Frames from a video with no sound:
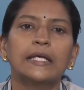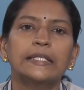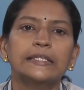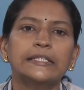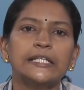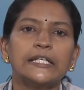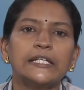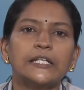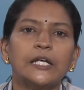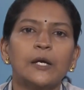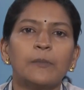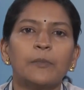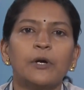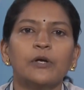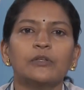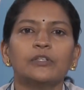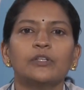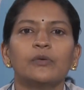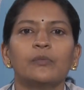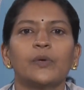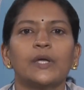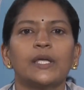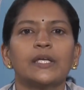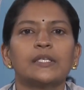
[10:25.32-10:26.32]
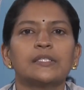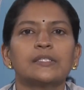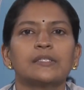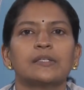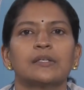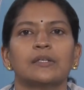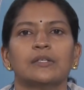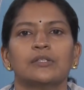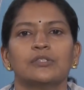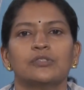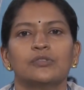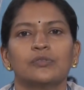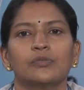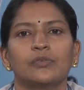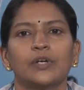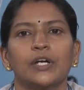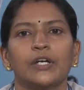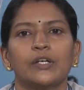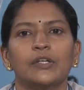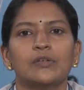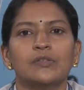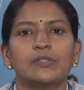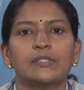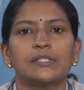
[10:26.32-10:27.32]
Think about the ways to
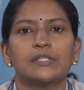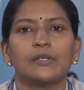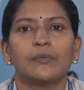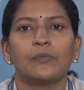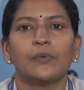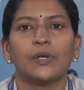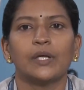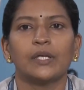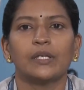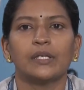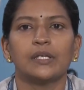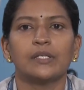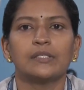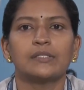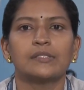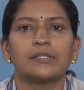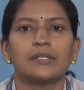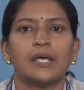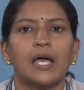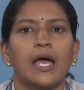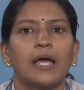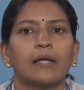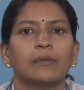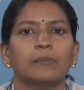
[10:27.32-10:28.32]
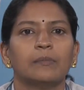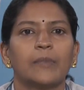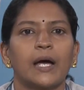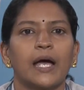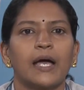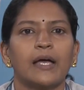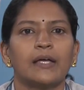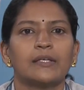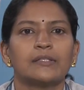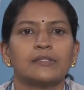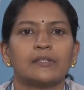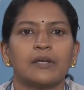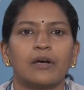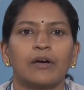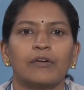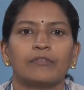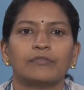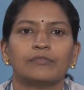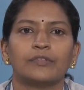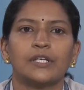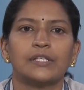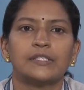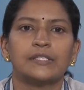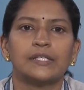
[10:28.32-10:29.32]
reduce the variance and bias
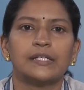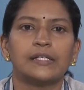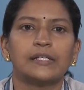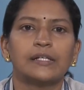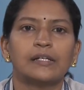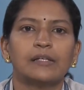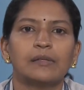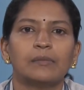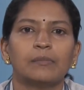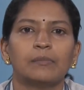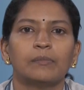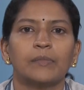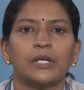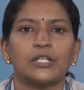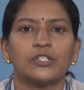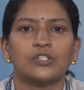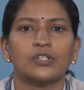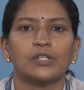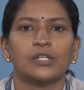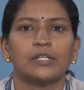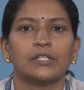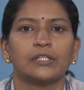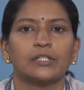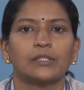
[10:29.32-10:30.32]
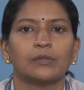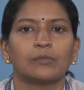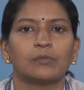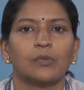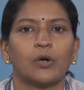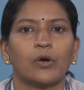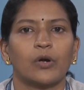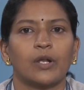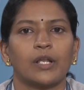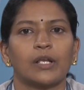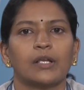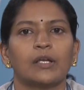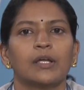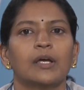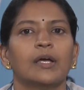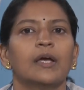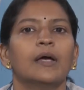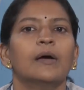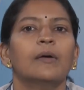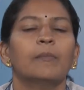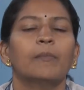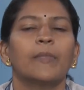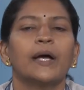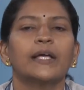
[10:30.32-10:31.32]
of the single machine learning model.
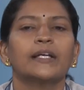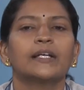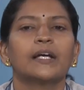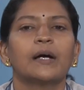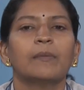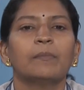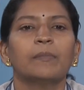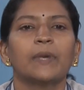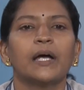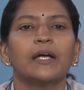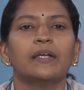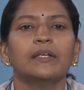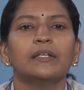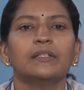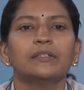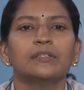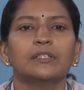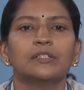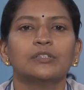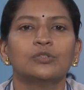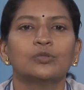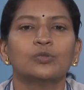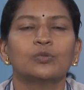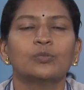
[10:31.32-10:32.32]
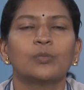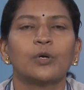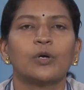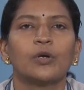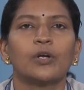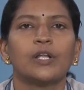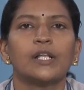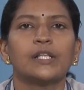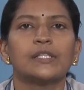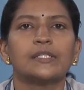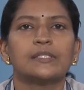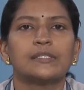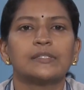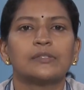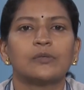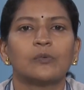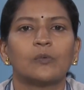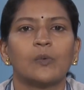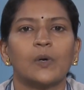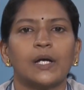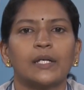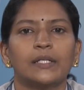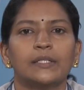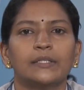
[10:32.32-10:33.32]
By combining the two models, the
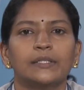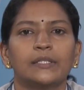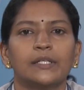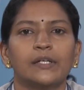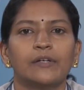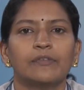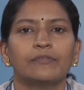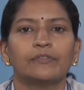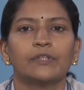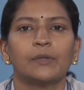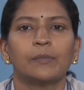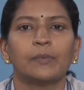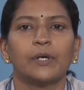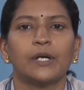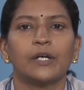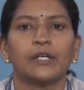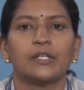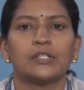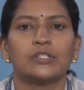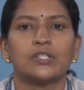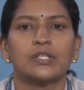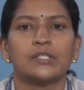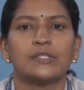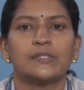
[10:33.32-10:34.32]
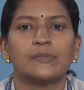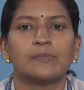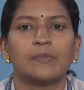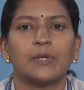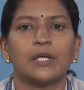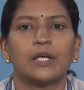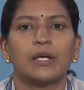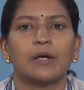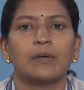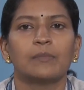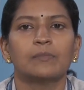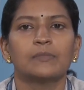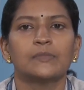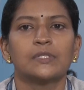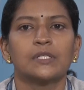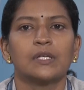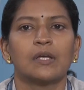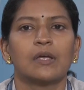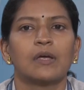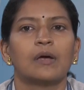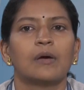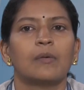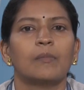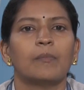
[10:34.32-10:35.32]
quality of the predictions becomes
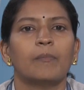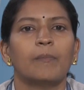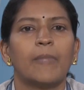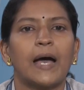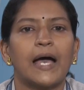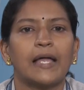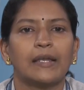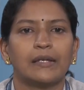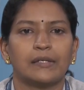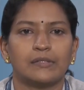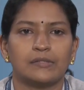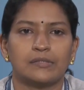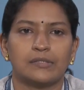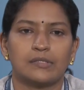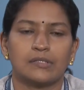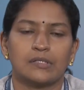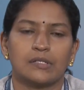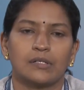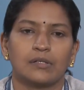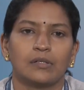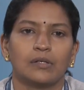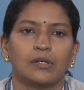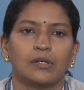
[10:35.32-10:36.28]
balanced.